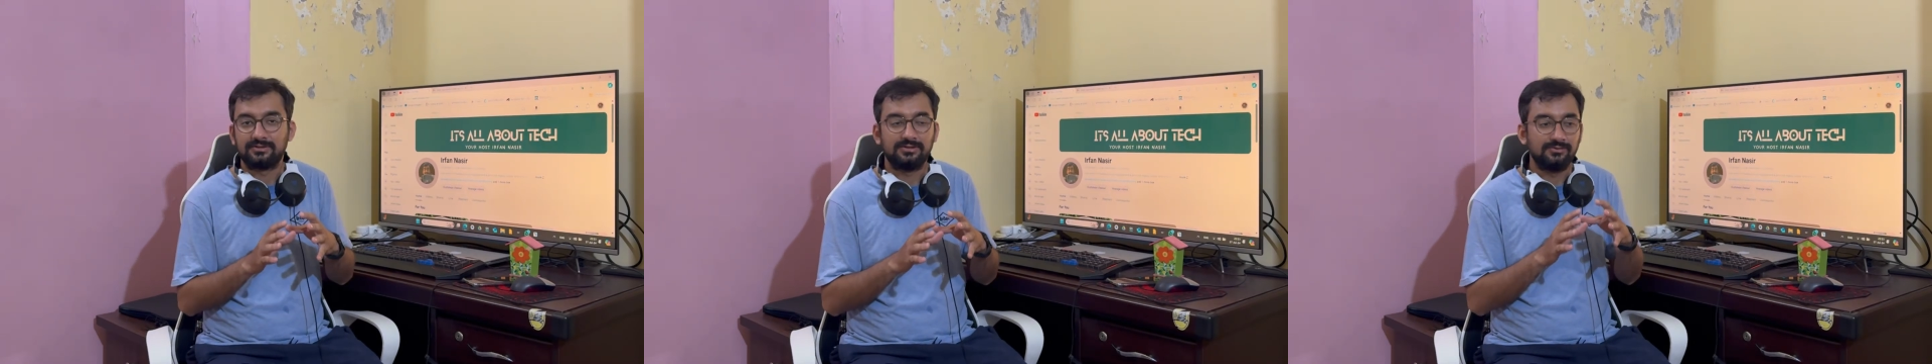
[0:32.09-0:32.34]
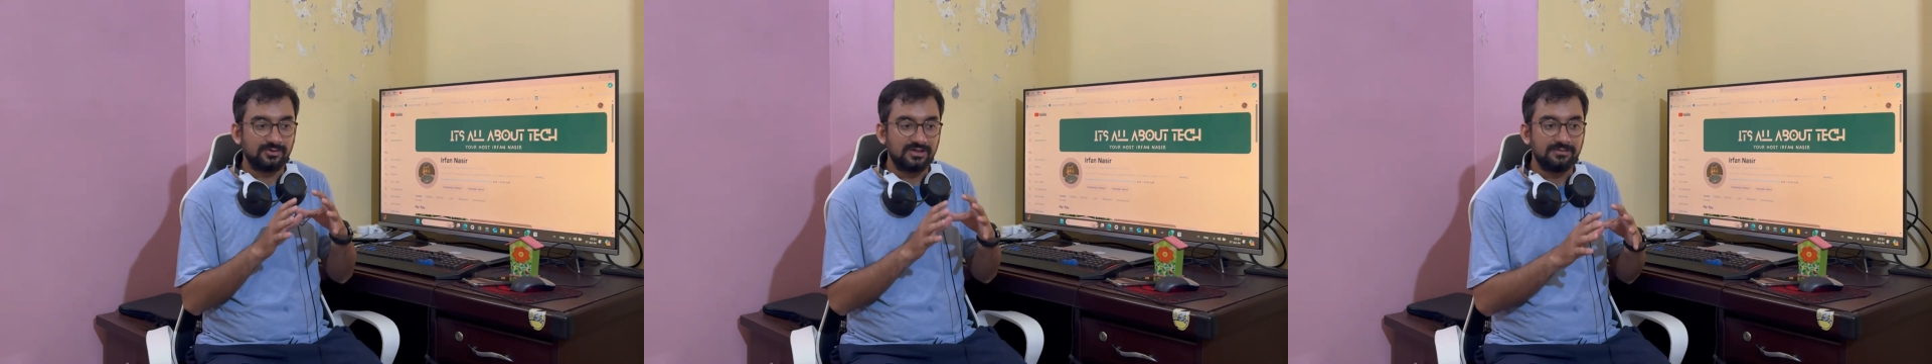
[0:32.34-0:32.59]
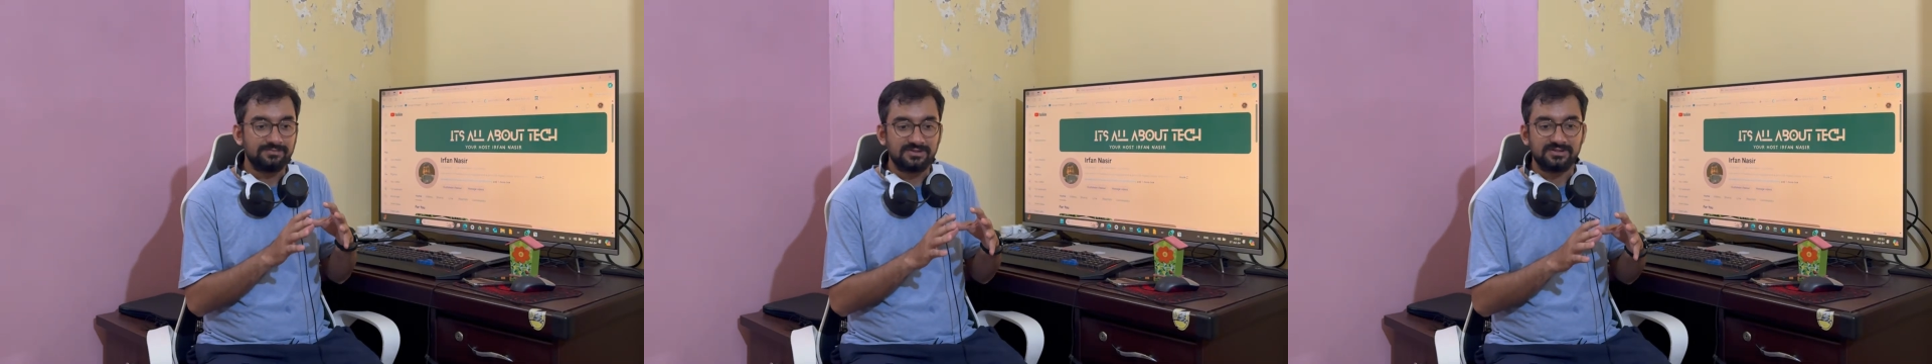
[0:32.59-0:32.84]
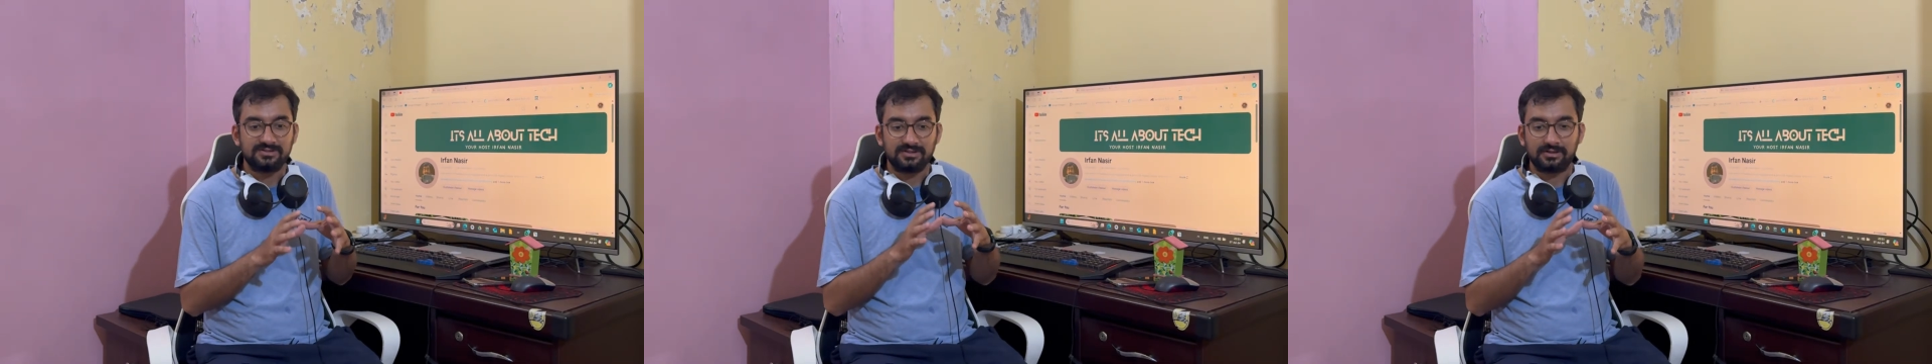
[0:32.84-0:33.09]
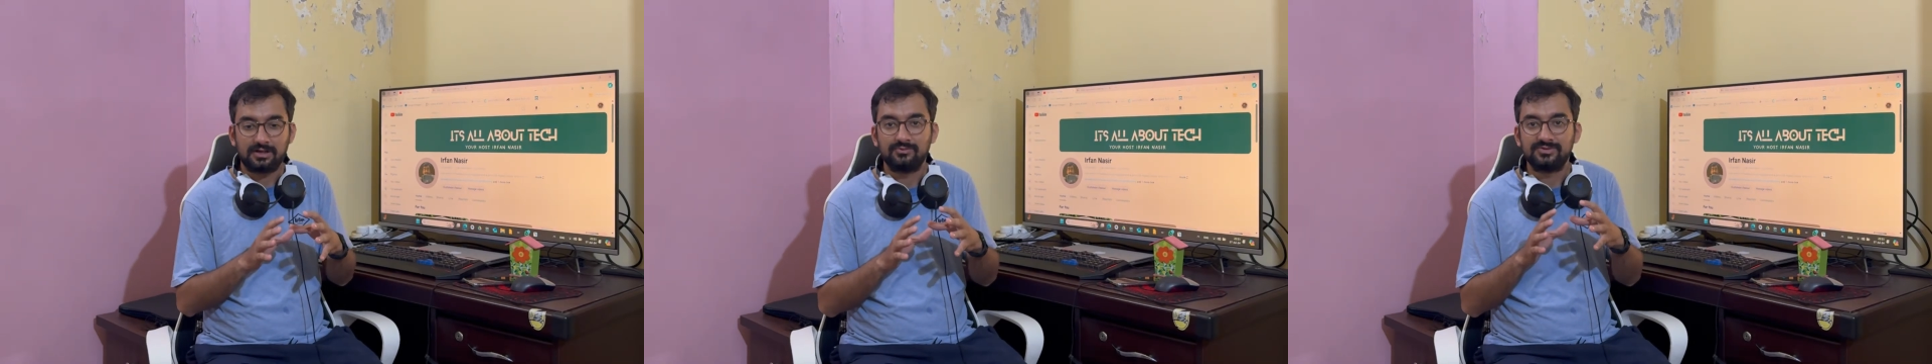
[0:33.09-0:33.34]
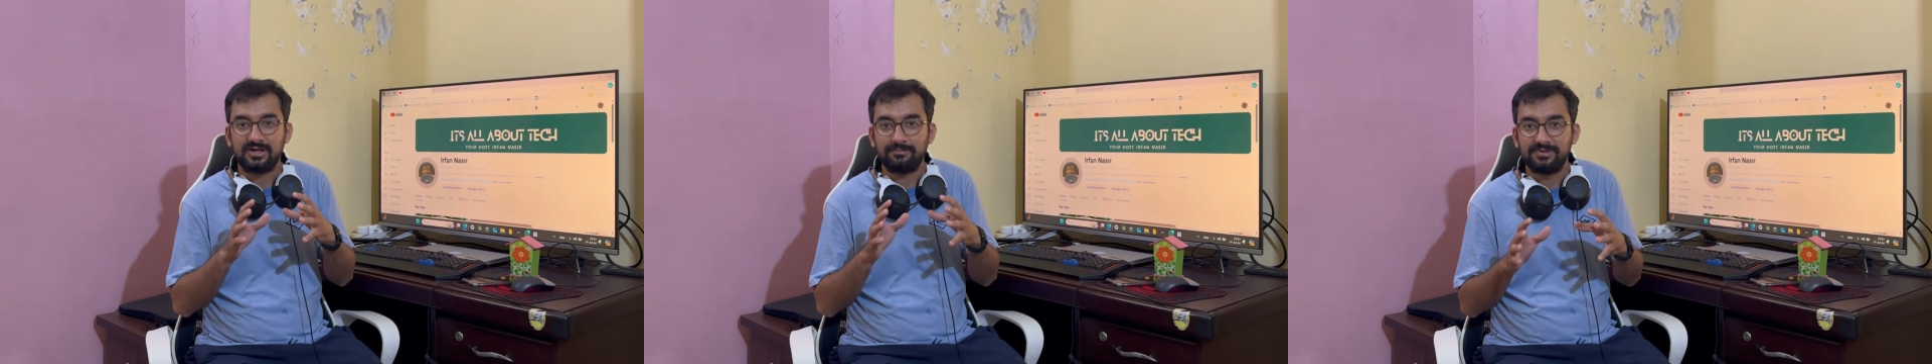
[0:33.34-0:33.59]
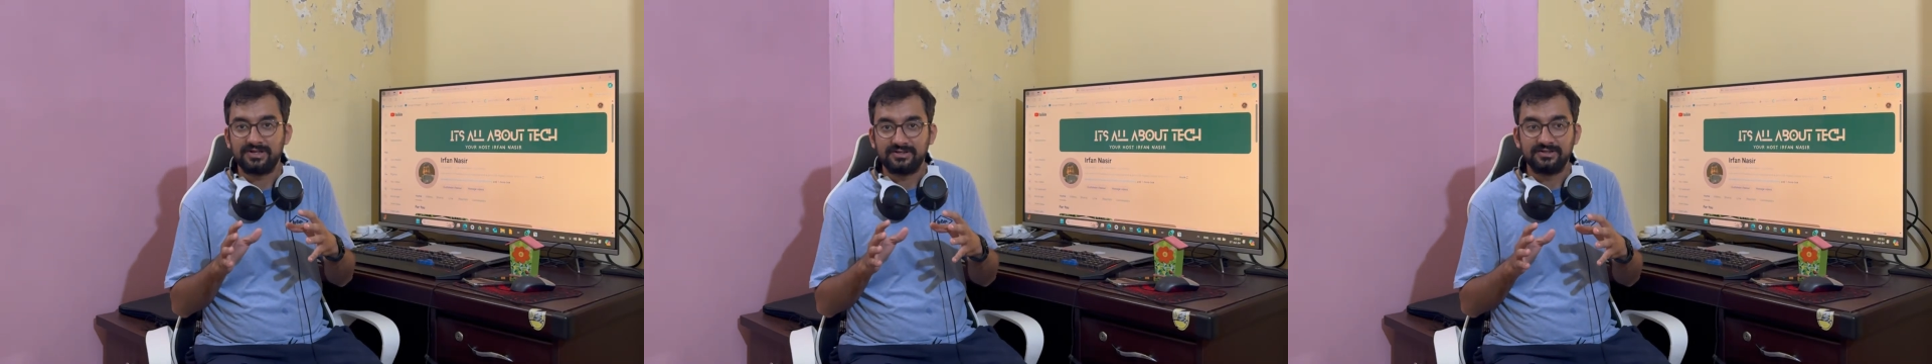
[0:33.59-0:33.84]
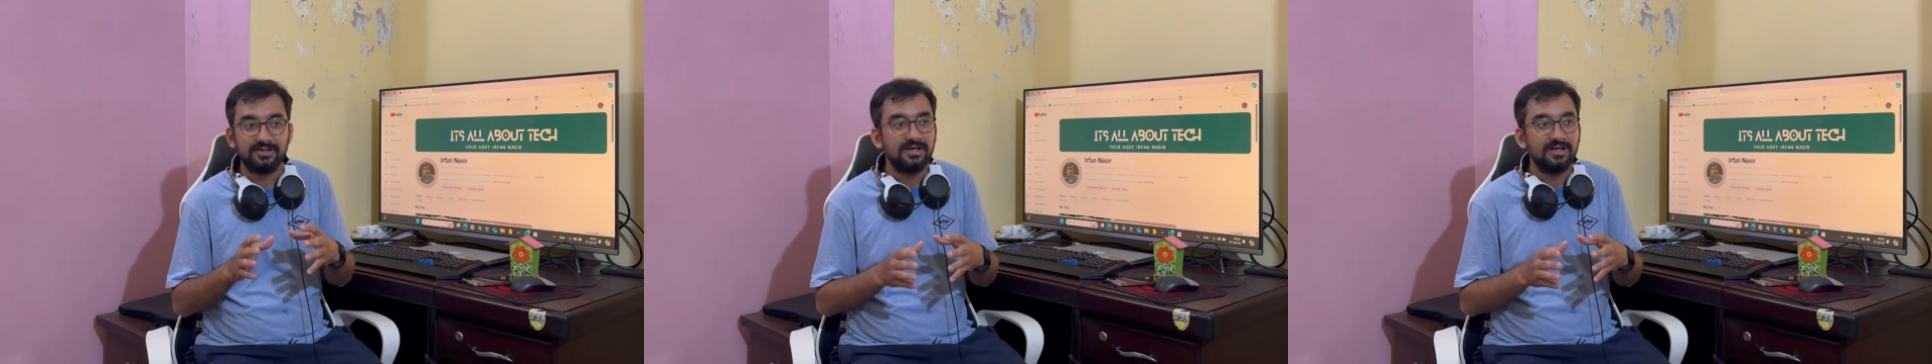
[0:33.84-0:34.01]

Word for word: who keeps his accounts updated